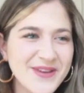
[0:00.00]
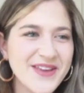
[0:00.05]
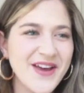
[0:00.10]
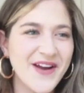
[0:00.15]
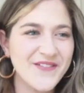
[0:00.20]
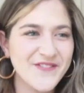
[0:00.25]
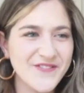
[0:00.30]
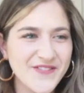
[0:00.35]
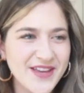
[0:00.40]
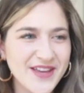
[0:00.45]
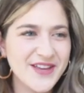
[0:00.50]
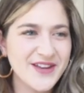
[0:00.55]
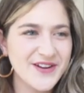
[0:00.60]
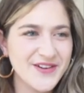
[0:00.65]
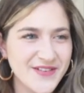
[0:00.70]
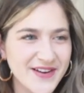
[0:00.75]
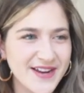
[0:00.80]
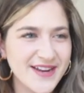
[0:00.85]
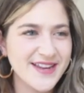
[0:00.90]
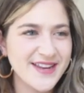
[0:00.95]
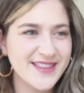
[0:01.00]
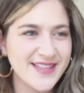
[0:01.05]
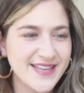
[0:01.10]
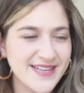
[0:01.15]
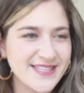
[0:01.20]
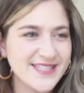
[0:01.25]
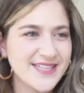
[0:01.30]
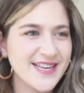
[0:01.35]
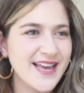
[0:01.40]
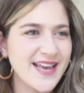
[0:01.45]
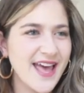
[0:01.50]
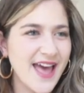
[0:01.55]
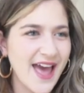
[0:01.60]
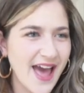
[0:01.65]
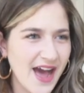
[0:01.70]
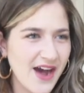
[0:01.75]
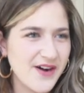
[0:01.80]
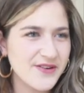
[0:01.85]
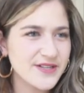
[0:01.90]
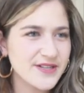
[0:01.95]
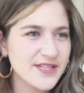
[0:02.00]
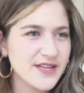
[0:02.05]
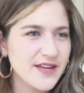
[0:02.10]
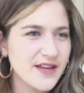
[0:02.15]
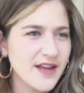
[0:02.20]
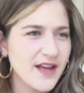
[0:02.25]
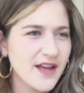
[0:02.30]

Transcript: We are figuring this out.